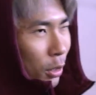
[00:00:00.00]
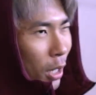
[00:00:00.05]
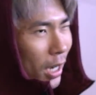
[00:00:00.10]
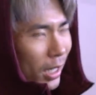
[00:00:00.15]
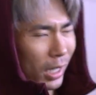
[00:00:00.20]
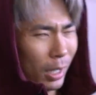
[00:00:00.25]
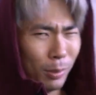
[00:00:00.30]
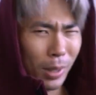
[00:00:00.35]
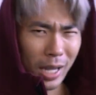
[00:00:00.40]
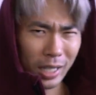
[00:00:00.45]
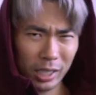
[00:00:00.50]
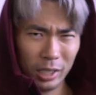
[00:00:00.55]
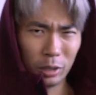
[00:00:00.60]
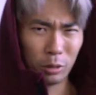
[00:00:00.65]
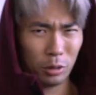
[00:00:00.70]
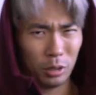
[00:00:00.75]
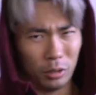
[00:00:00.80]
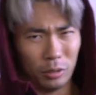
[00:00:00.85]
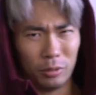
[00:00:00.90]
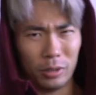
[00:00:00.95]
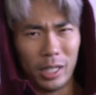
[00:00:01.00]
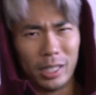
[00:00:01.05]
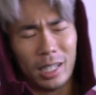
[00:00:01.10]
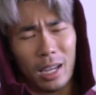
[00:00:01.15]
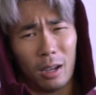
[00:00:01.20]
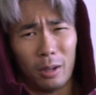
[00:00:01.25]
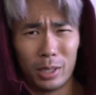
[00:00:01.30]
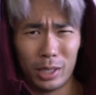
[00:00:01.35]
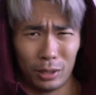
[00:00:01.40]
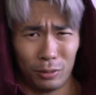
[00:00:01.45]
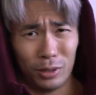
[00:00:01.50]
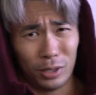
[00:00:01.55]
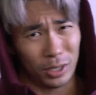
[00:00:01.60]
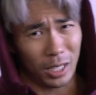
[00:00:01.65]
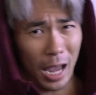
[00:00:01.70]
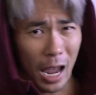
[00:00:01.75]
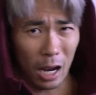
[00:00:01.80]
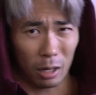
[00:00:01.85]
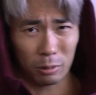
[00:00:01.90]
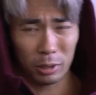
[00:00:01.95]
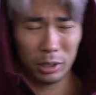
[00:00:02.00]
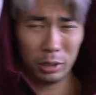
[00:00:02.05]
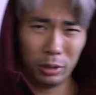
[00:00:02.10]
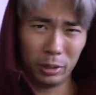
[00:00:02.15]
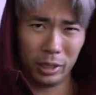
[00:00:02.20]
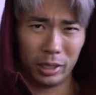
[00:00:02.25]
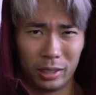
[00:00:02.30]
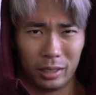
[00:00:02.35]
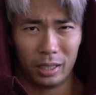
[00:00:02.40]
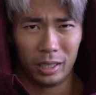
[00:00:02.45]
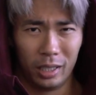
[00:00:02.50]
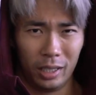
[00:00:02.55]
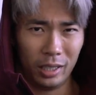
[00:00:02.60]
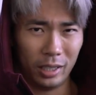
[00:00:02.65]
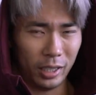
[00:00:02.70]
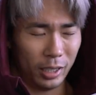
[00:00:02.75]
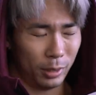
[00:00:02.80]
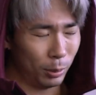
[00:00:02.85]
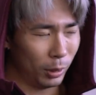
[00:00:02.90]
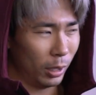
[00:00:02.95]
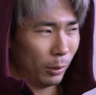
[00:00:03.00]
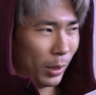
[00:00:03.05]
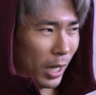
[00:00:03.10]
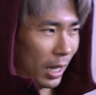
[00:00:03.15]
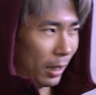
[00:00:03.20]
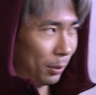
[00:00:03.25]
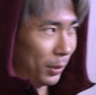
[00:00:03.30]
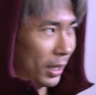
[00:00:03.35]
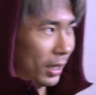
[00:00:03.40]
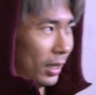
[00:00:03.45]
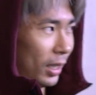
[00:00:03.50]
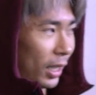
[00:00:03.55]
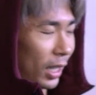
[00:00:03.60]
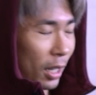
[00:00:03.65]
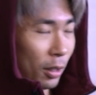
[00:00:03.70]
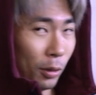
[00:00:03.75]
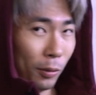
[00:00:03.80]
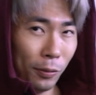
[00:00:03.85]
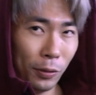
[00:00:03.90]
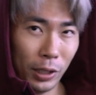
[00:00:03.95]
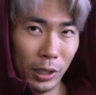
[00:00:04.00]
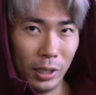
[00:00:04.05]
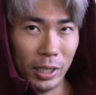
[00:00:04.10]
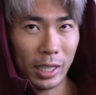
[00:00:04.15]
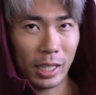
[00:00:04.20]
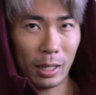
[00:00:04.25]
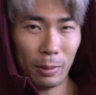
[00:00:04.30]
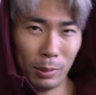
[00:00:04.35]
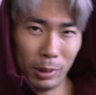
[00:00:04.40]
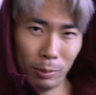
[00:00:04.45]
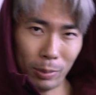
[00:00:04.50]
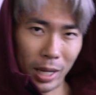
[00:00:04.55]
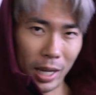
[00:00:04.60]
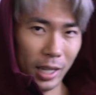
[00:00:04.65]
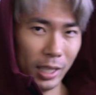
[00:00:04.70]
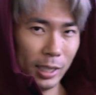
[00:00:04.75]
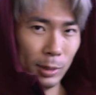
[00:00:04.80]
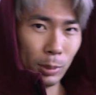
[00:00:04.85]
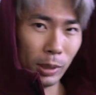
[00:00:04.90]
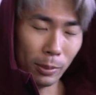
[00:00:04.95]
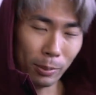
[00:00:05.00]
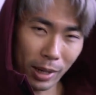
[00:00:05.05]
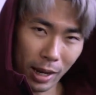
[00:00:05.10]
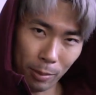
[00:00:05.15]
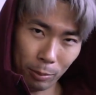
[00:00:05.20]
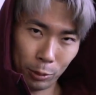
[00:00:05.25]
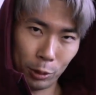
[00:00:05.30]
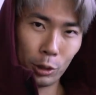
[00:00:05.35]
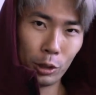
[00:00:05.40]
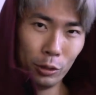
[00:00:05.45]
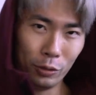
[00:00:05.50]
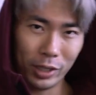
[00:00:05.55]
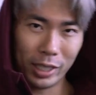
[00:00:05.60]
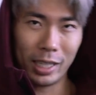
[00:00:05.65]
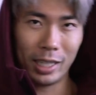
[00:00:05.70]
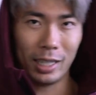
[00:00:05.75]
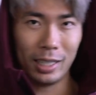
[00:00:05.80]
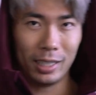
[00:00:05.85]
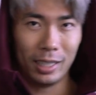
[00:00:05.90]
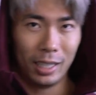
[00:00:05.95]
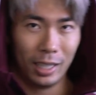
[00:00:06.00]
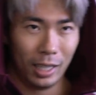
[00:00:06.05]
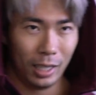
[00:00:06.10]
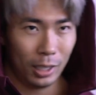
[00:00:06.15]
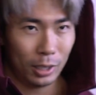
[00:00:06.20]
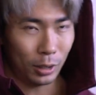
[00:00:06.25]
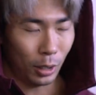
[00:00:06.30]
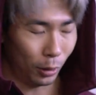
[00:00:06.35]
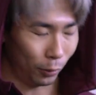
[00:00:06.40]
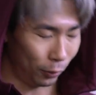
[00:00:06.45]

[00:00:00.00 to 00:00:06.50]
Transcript: trying to get back in the groove. Right now it just feels awkward doing the spirit bombs. Like I don't feel like I'm in my spirit bomb groove again, so